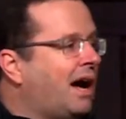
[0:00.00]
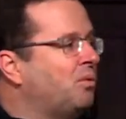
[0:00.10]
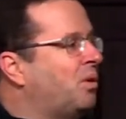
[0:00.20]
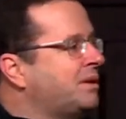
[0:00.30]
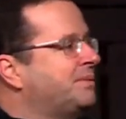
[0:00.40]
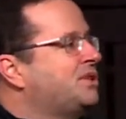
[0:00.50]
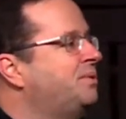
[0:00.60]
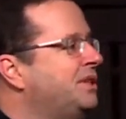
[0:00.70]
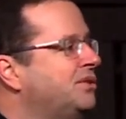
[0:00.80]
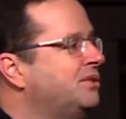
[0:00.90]
What must we
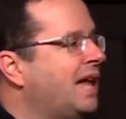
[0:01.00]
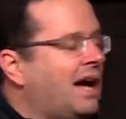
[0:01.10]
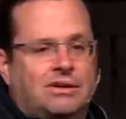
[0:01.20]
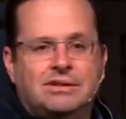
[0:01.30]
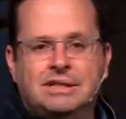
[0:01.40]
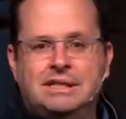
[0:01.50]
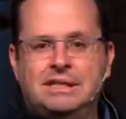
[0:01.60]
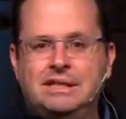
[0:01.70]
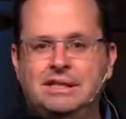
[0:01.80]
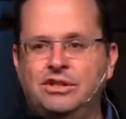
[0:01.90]
do now?
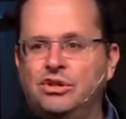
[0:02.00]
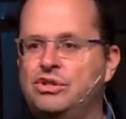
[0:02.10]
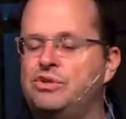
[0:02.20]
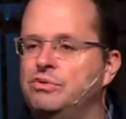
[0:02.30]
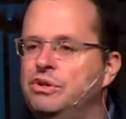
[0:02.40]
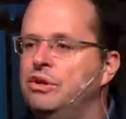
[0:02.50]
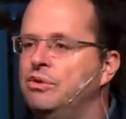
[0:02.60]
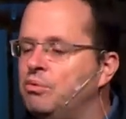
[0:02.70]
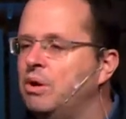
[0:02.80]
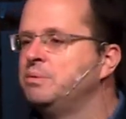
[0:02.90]
Because
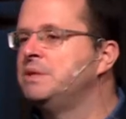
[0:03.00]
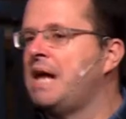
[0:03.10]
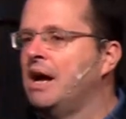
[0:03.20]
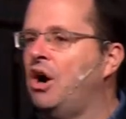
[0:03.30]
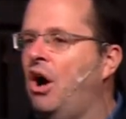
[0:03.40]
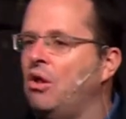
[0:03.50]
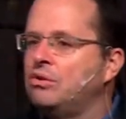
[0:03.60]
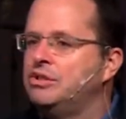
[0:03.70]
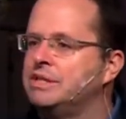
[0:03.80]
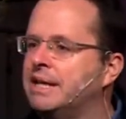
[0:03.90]
what was our goal?
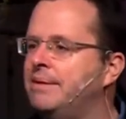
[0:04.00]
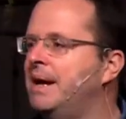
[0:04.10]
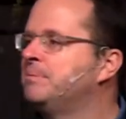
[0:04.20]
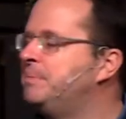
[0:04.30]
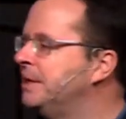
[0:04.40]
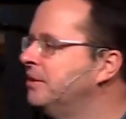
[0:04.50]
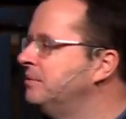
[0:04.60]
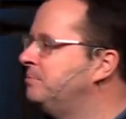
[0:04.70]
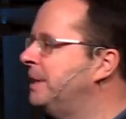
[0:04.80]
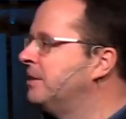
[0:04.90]
To come out bigger
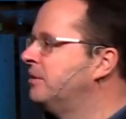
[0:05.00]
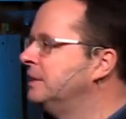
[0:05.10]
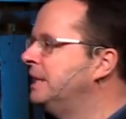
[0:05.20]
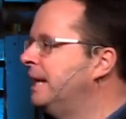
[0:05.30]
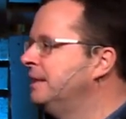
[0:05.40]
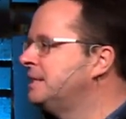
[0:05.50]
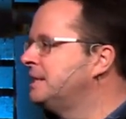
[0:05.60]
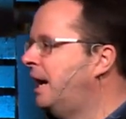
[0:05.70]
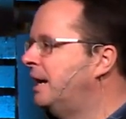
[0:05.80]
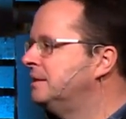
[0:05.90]
and better on the other
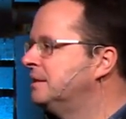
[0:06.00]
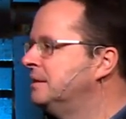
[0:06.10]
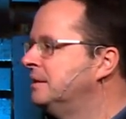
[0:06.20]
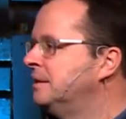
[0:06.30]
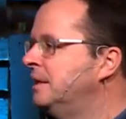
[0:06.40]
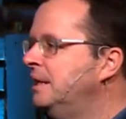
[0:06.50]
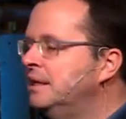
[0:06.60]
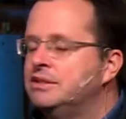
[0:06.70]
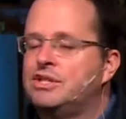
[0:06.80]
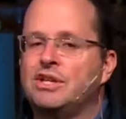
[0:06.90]
side. And